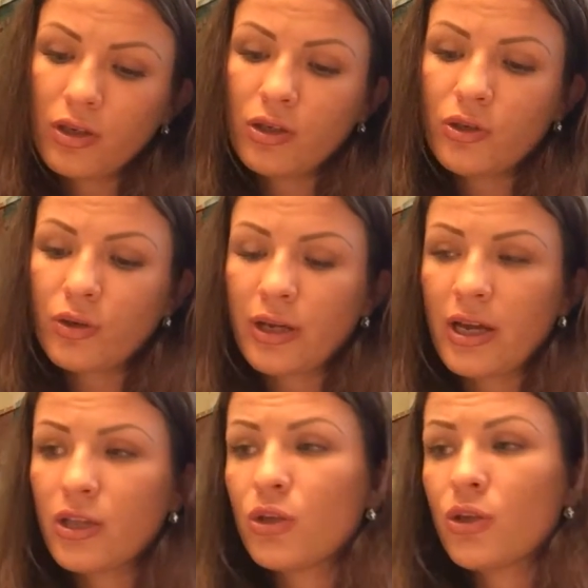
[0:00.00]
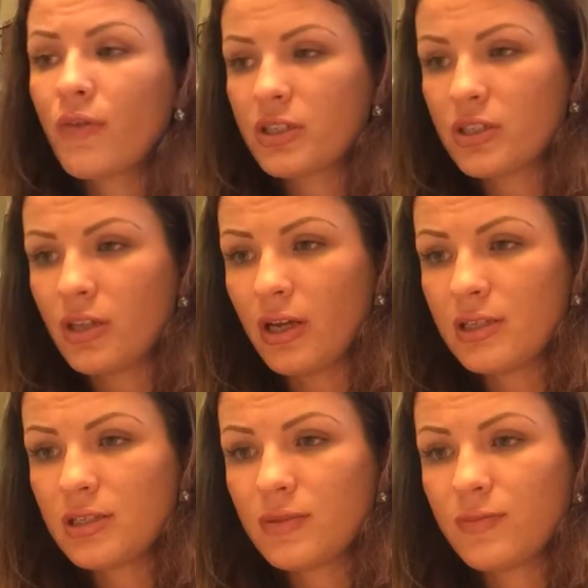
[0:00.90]
you can
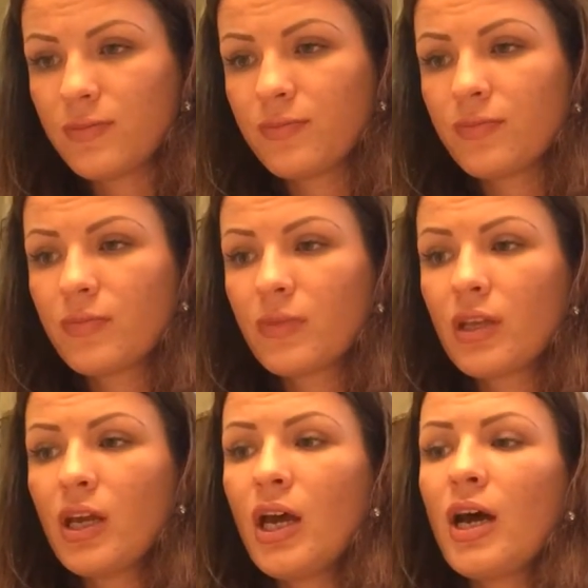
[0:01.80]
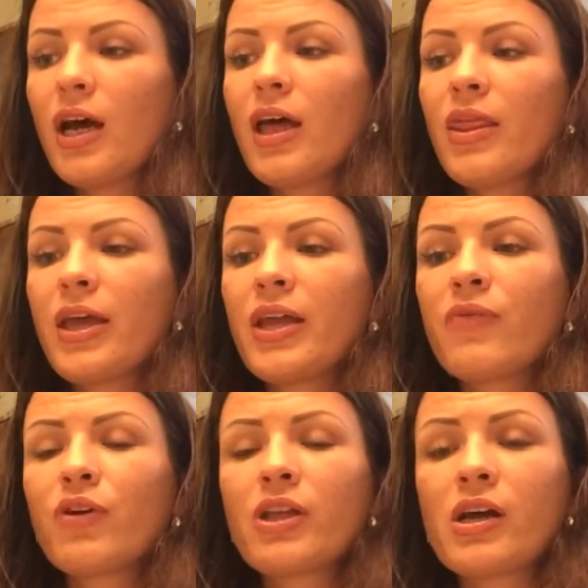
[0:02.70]
universalize. And
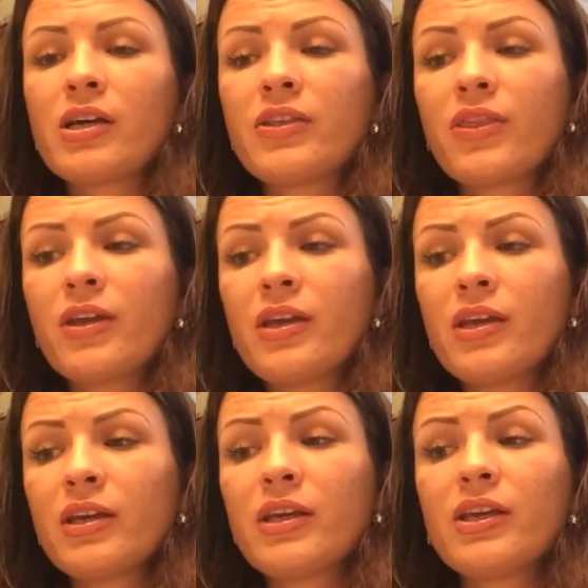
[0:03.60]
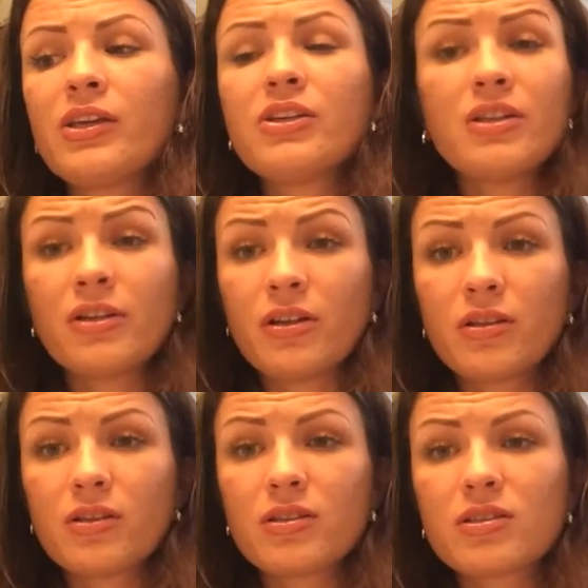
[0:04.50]
that's what I think he didn't.